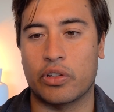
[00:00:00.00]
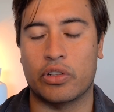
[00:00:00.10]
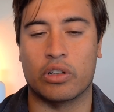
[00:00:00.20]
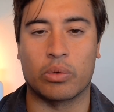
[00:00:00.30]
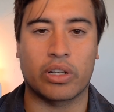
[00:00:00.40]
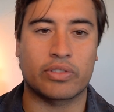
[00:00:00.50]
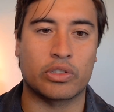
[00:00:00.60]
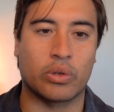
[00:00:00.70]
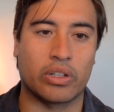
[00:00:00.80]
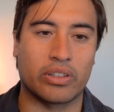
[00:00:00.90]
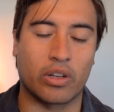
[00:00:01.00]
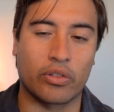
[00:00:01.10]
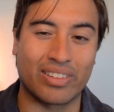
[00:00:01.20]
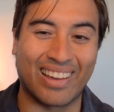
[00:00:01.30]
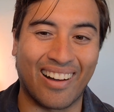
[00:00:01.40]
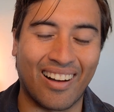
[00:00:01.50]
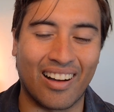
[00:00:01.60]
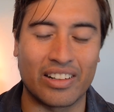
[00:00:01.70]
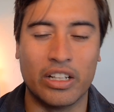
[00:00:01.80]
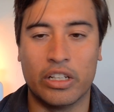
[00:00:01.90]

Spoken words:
You don't want to have to do anything overly hard.